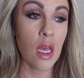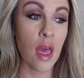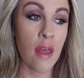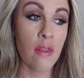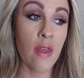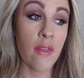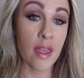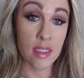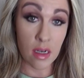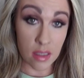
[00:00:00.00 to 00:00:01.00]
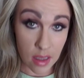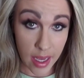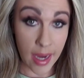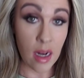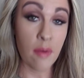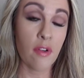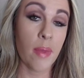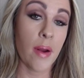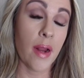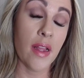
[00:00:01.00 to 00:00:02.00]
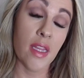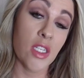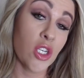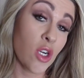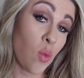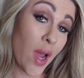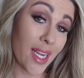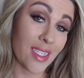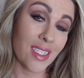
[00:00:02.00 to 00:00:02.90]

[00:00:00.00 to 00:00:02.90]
and then they start to lighten up from there and then turn white.